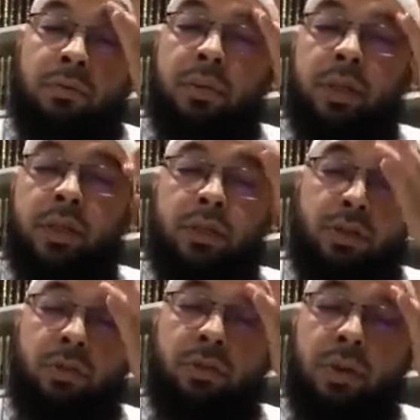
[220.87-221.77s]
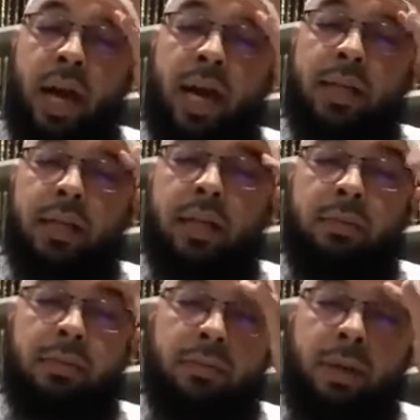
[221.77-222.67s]
there's a two du'as that
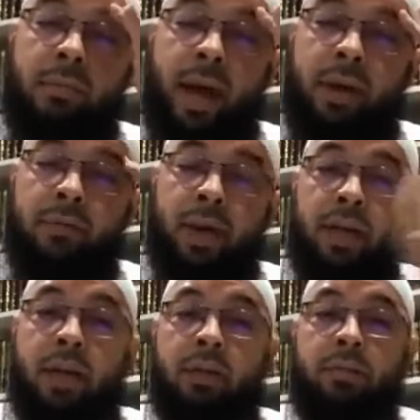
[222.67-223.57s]
come to my mind right now.